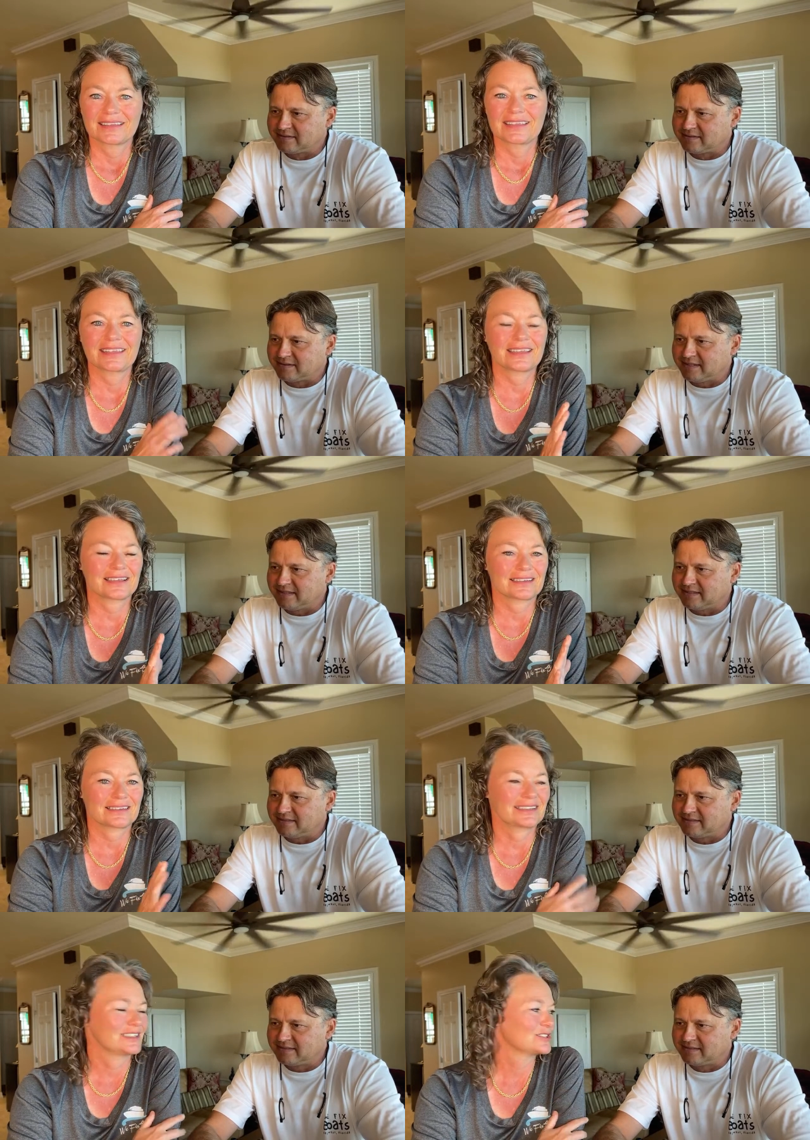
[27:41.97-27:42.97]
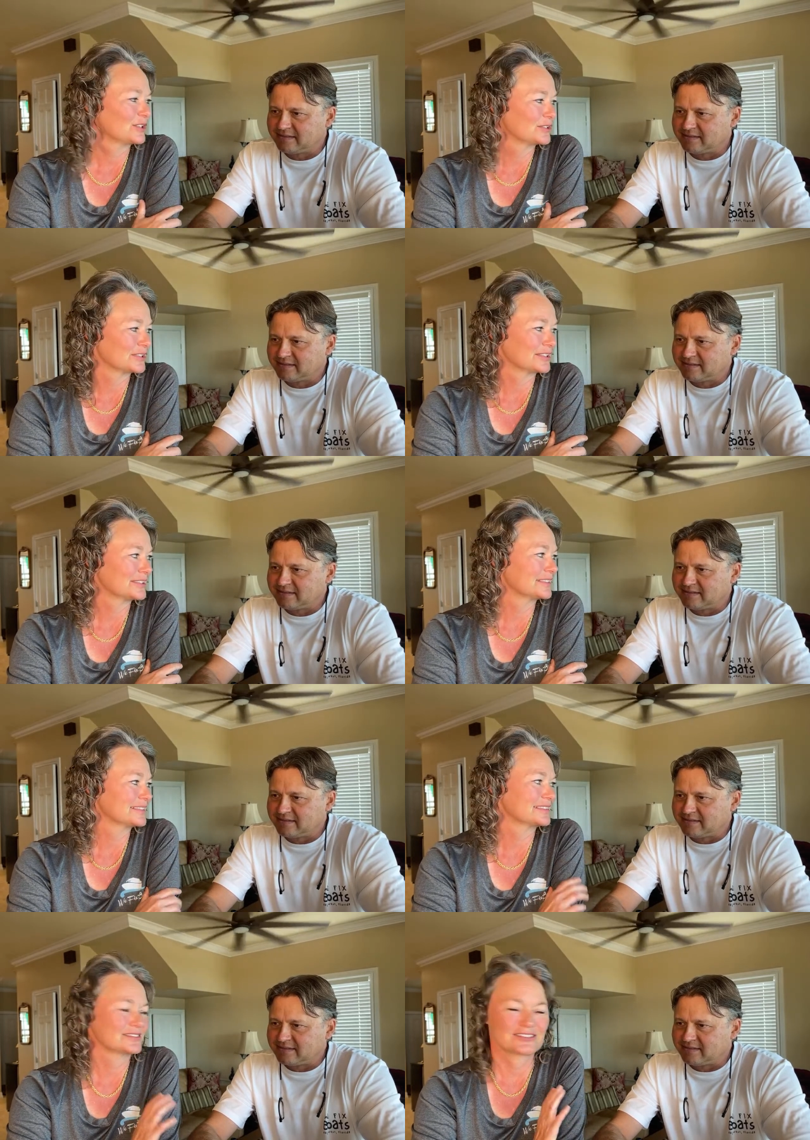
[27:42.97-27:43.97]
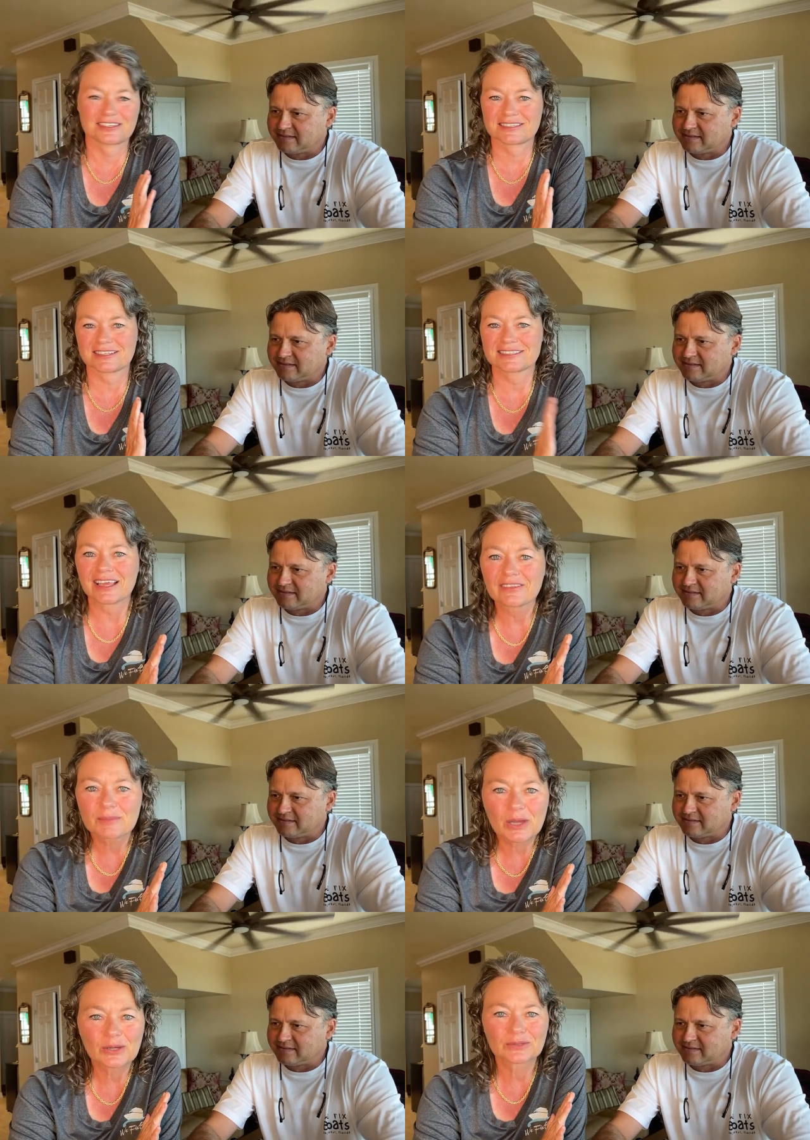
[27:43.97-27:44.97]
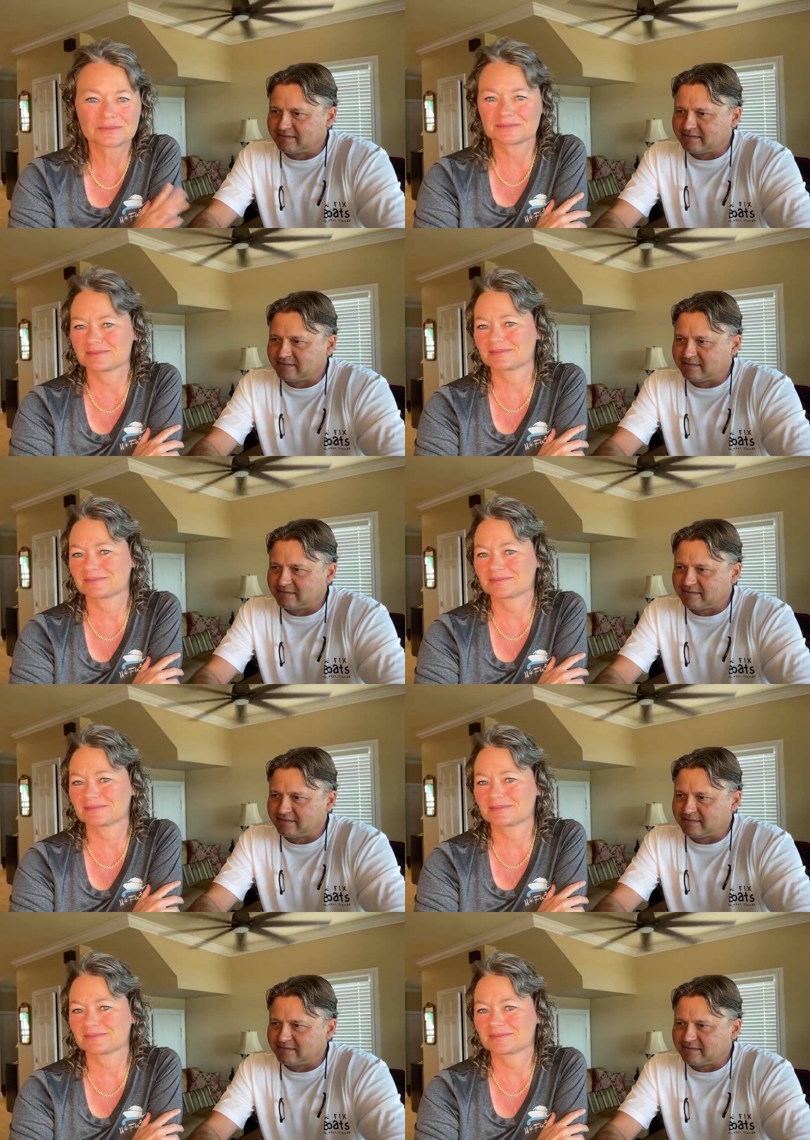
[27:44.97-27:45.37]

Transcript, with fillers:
Speaker 1: He told her just to sell the boat,